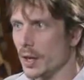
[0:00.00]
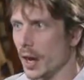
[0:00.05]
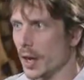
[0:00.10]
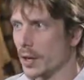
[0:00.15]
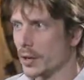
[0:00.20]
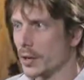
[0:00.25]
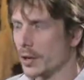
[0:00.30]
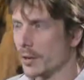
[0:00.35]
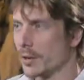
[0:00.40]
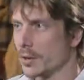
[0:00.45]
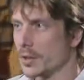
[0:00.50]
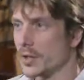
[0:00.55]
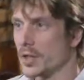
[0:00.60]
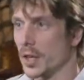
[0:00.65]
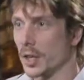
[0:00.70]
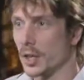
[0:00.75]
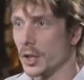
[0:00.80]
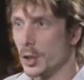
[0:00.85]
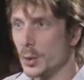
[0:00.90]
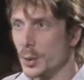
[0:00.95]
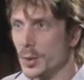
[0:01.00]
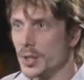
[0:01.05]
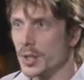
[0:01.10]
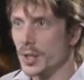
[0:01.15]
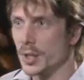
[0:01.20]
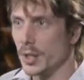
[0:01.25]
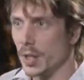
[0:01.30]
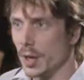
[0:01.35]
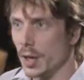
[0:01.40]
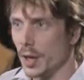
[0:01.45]
kind of
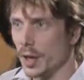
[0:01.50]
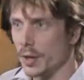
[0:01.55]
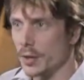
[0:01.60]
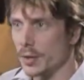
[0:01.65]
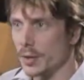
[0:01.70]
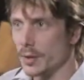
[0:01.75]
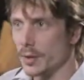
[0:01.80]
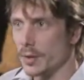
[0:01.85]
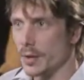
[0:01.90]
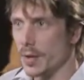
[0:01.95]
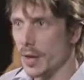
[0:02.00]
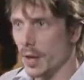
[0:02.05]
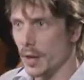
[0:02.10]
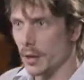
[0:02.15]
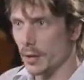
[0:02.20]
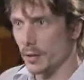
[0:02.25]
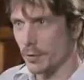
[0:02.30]
security guard kind